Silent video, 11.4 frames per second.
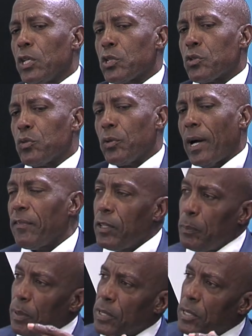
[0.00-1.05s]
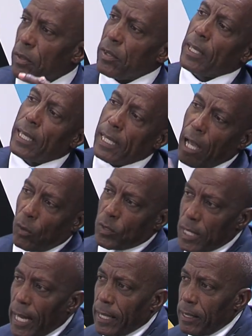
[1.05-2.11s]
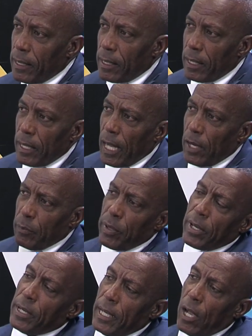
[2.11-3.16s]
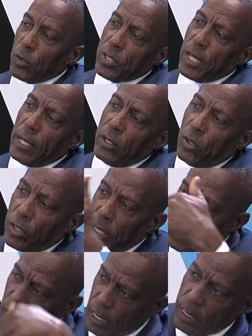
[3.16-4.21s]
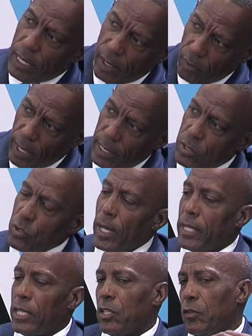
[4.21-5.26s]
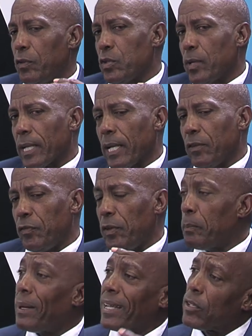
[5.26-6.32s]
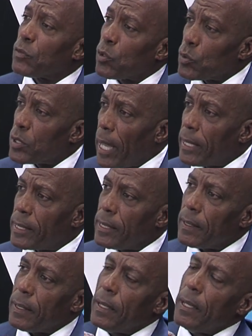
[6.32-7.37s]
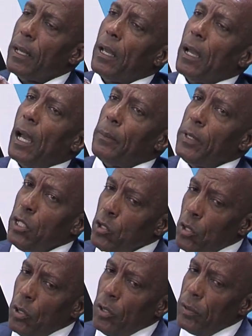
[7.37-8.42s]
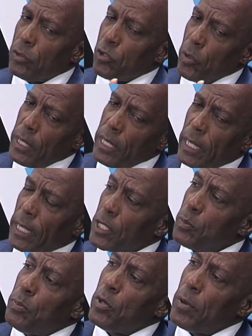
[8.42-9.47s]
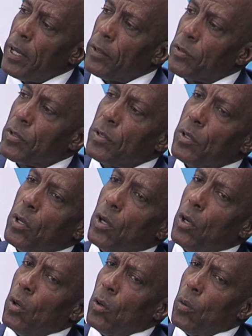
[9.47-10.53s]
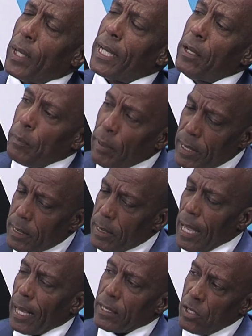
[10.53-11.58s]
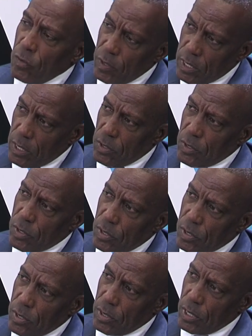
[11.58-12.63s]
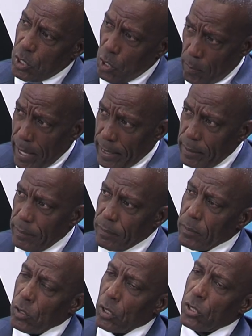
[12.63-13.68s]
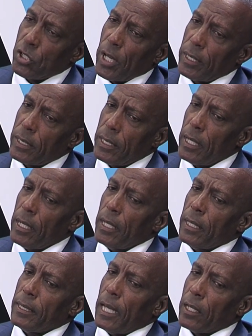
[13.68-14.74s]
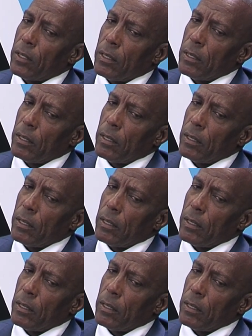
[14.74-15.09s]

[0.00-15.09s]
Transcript: is to have the person thinking outside and bringing the outside on the inside, right? So that individual can feel part of society. Um, in your training and experience, what are the best activities in your mind, Dr. Chaitan, that